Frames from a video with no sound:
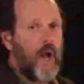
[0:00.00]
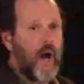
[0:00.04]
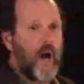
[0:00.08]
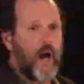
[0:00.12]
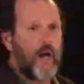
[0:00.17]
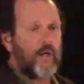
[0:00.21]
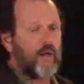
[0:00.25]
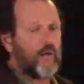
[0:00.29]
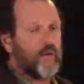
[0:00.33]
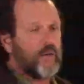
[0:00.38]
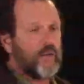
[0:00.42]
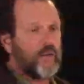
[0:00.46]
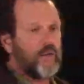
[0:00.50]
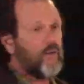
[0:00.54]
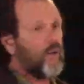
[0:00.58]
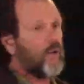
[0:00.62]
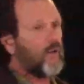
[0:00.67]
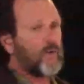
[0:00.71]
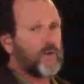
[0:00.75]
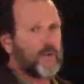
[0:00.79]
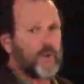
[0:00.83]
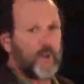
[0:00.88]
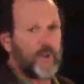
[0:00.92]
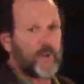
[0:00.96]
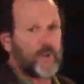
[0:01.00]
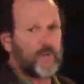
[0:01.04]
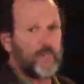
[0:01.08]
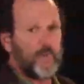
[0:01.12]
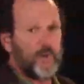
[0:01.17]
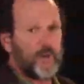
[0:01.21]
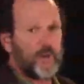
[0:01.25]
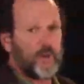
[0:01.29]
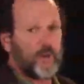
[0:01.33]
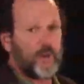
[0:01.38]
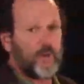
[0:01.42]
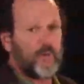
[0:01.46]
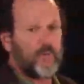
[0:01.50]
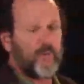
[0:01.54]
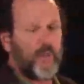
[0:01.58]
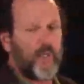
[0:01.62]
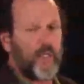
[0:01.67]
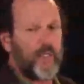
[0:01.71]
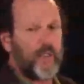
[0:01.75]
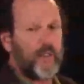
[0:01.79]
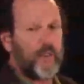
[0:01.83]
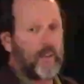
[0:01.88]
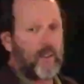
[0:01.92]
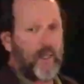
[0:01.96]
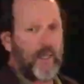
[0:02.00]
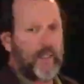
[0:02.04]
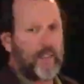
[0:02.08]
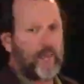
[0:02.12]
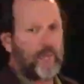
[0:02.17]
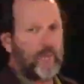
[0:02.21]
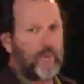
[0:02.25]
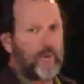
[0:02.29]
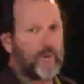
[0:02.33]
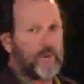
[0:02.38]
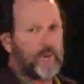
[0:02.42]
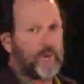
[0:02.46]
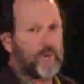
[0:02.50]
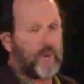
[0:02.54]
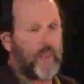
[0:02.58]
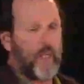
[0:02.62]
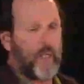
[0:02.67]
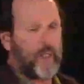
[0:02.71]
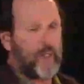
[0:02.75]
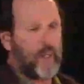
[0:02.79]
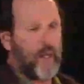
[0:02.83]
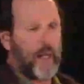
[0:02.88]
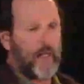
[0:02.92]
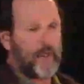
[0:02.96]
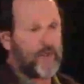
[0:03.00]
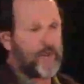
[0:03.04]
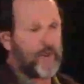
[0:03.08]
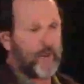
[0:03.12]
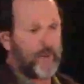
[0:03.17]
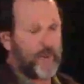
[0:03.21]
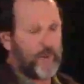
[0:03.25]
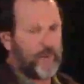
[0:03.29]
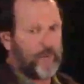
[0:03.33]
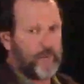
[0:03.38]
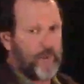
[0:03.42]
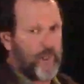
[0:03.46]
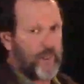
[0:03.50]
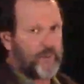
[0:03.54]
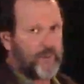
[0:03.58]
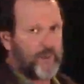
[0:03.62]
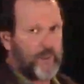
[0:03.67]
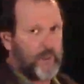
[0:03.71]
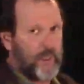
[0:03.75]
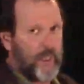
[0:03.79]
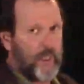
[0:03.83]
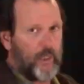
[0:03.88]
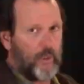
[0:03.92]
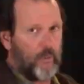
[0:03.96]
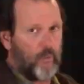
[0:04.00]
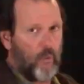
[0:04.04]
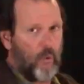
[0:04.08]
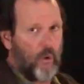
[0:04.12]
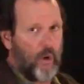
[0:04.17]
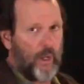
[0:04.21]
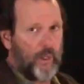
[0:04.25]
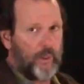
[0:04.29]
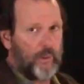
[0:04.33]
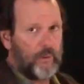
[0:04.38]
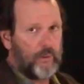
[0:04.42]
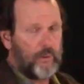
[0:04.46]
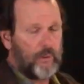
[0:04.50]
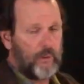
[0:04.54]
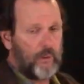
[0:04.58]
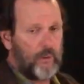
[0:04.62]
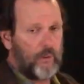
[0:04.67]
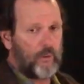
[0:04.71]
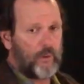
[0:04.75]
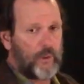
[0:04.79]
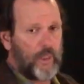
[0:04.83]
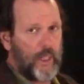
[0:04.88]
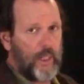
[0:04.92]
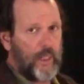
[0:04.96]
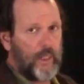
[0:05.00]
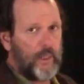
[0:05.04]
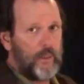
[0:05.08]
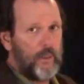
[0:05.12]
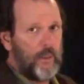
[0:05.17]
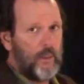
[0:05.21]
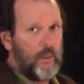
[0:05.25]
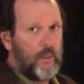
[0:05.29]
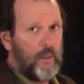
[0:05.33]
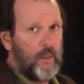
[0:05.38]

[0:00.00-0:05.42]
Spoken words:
I don't do Old Testament survey like it was like I took it in 1981, okay,